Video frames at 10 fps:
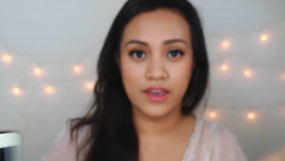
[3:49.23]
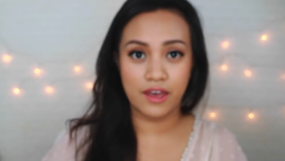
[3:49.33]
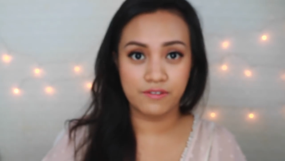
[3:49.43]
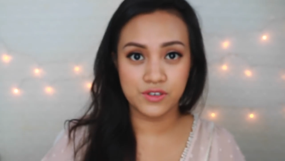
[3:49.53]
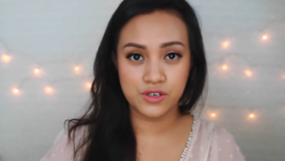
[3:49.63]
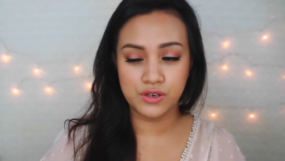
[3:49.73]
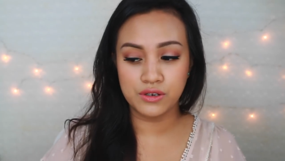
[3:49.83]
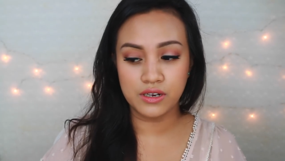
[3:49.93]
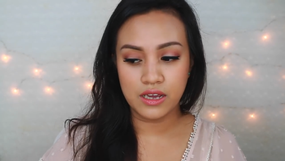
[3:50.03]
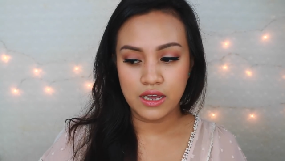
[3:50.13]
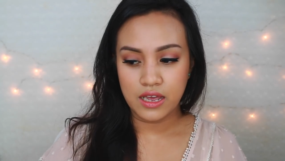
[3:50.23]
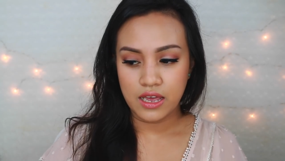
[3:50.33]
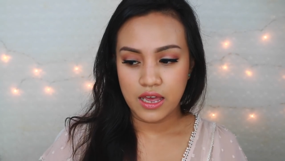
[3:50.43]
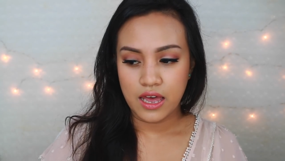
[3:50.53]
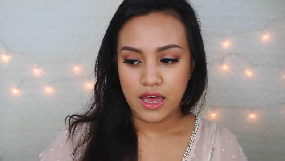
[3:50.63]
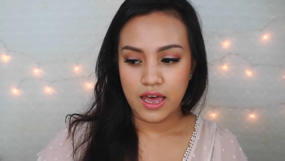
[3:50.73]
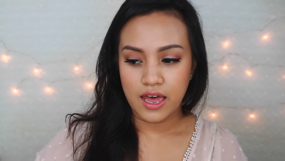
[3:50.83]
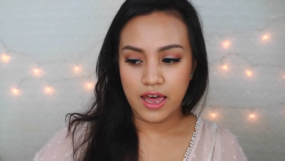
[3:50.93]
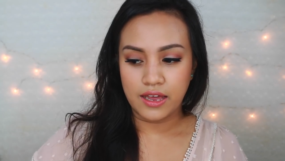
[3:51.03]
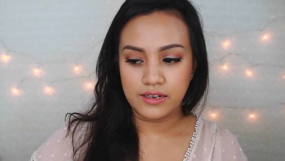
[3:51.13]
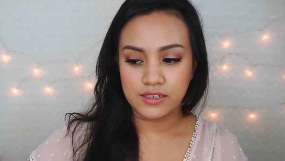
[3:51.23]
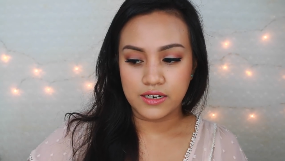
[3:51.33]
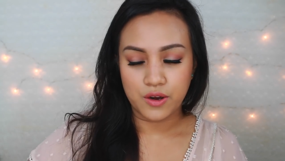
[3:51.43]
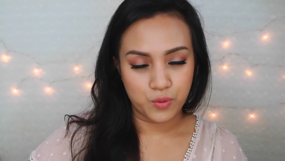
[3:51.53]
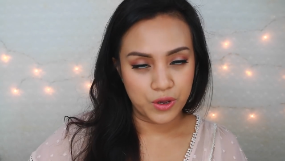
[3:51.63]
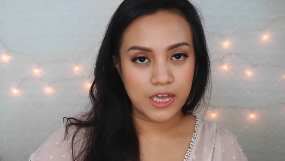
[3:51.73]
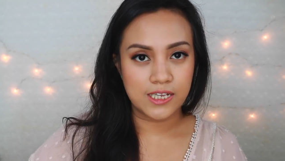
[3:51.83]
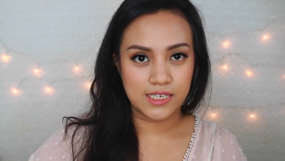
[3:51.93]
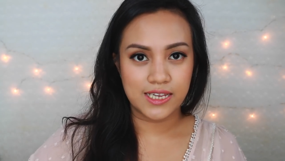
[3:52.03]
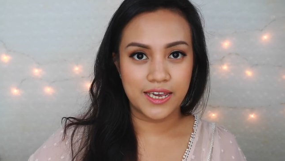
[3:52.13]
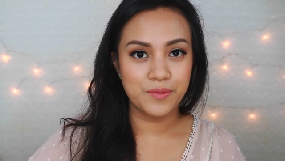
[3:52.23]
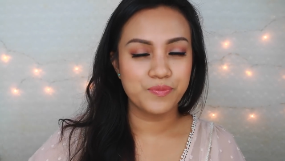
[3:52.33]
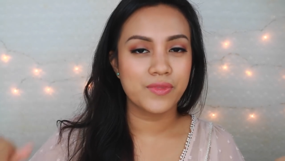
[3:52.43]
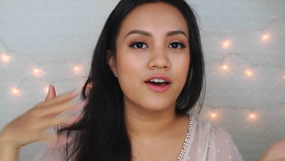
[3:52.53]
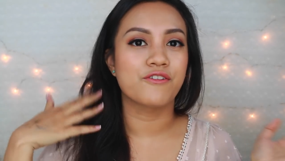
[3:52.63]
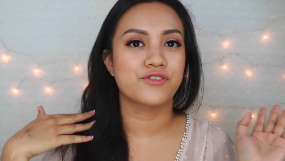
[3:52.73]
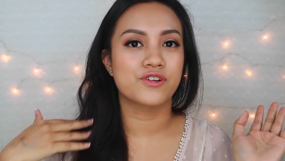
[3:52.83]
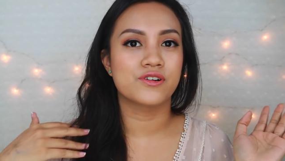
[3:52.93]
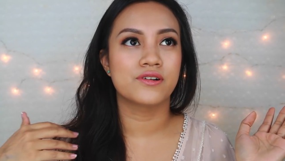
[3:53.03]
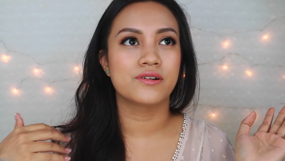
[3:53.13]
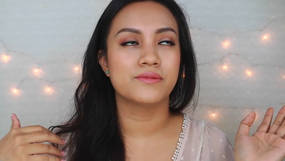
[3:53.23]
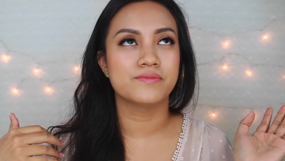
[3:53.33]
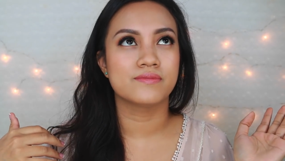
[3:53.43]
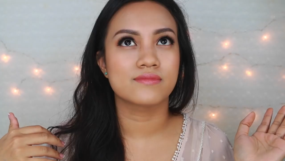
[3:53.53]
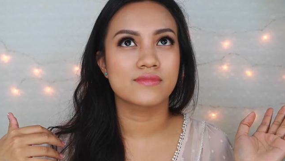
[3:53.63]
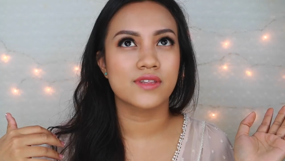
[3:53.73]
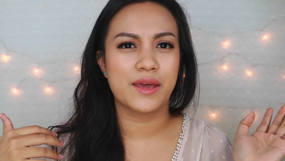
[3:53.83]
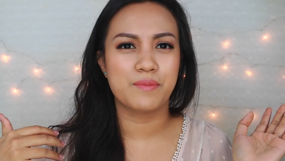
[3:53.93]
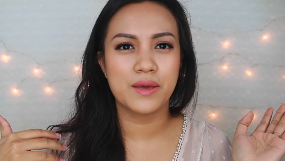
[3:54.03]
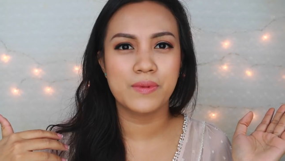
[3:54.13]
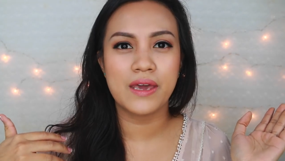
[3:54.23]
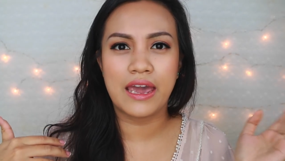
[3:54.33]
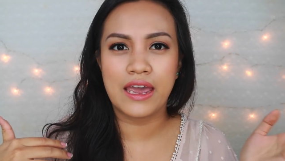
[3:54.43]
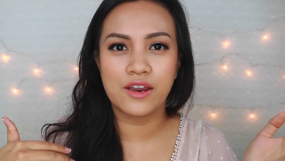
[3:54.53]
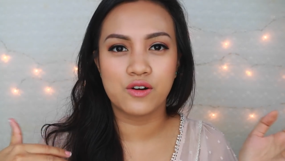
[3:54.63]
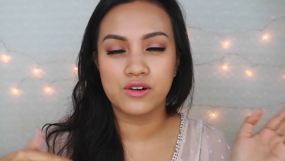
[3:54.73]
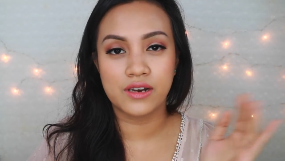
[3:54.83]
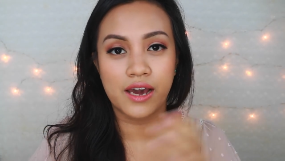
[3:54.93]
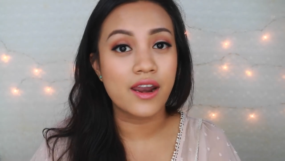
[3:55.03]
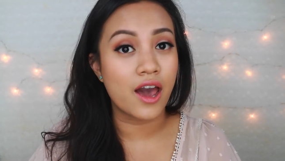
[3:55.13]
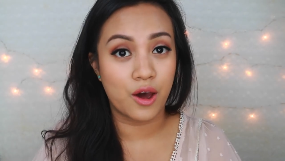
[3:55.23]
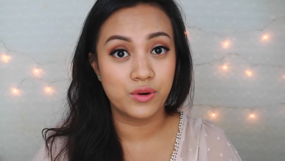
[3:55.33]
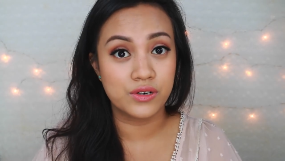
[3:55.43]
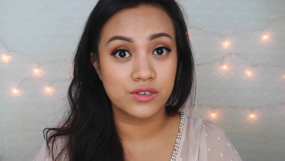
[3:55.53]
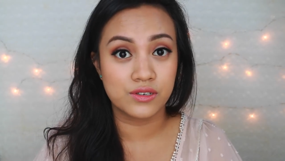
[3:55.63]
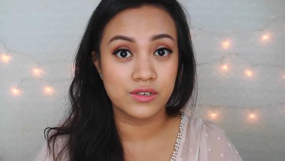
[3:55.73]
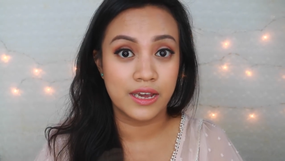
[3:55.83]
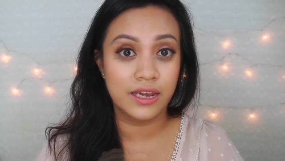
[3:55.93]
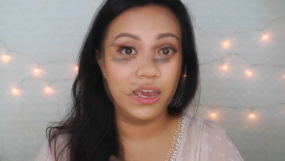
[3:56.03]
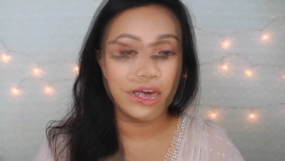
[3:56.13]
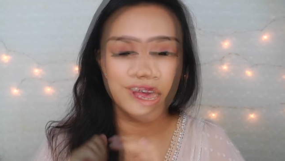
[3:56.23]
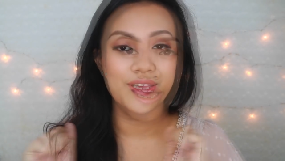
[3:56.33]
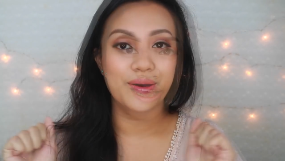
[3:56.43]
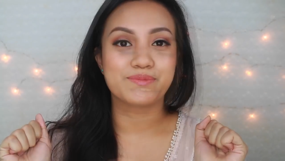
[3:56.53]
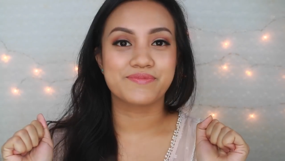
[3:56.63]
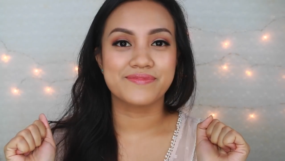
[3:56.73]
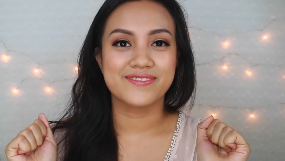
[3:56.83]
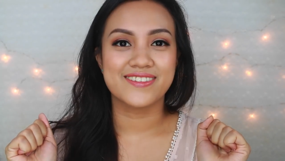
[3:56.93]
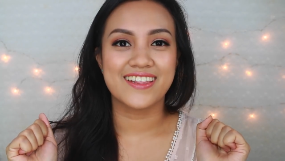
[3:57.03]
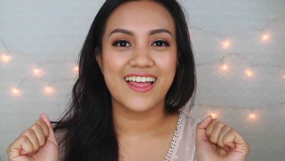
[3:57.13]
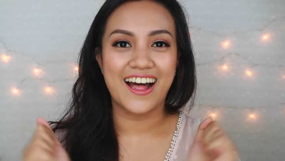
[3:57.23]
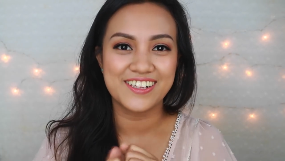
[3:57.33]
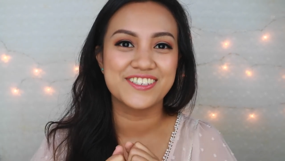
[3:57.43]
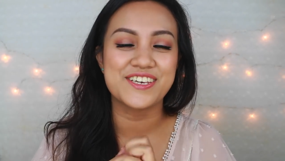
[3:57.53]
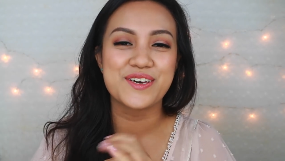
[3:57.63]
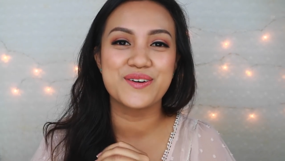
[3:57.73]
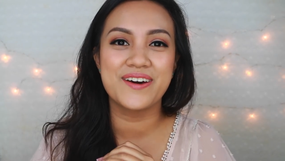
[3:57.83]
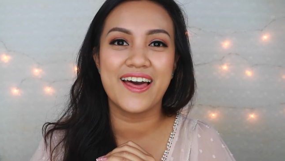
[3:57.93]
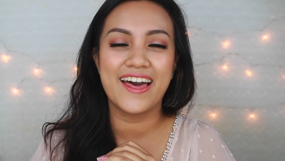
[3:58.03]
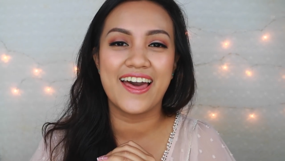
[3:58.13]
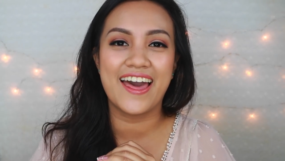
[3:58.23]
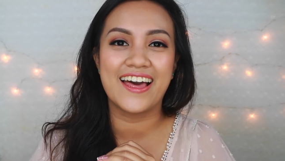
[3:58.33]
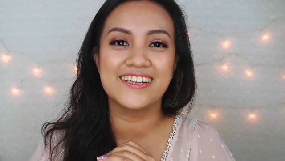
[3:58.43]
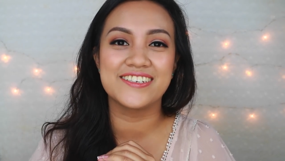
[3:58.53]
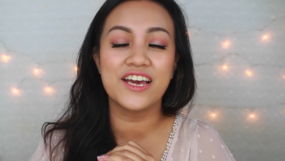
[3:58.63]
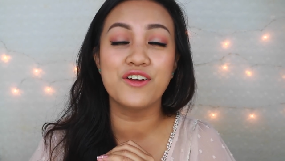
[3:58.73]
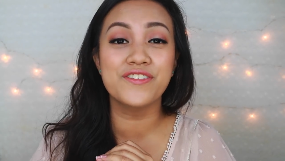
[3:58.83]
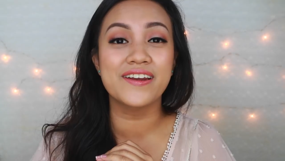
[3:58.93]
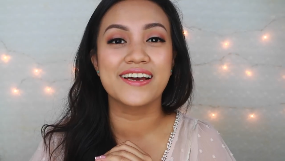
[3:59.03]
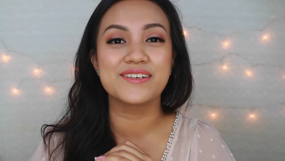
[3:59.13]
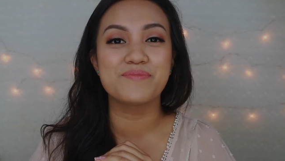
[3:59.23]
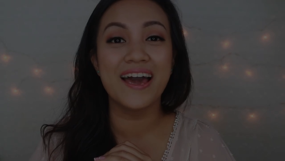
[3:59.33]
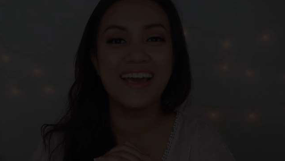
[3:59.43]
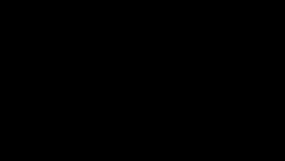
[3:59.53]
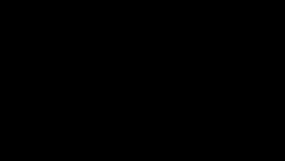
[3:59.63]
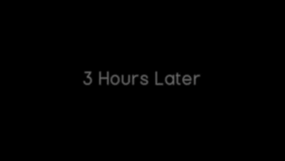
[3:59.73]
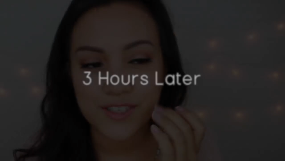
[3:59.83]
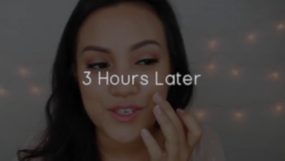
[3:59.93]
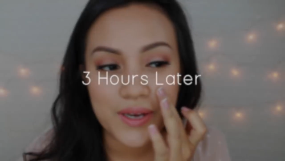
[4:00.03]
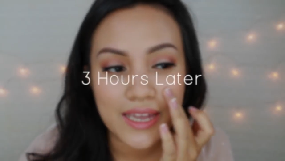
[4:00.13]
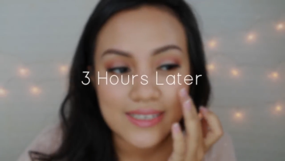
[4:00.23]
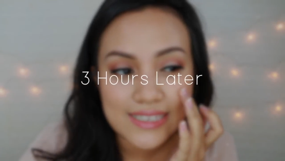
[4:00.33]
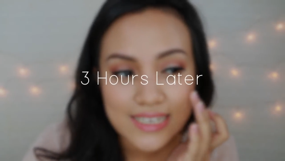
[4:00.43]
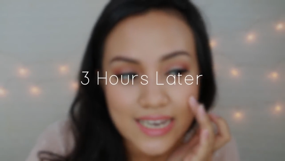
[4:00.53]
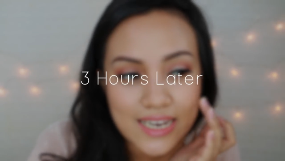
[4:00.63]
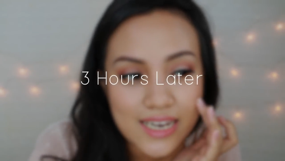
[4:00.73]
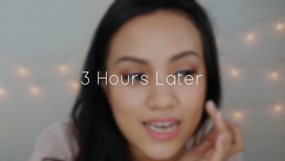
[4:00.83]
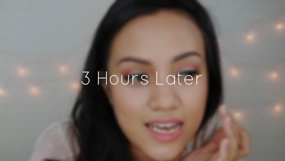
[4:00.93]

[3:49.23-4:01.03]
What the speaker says: the afternoon, and we can see after like maybe 8 or 9 hours today. So I'll see you at the end of the night. Bye. As you can see,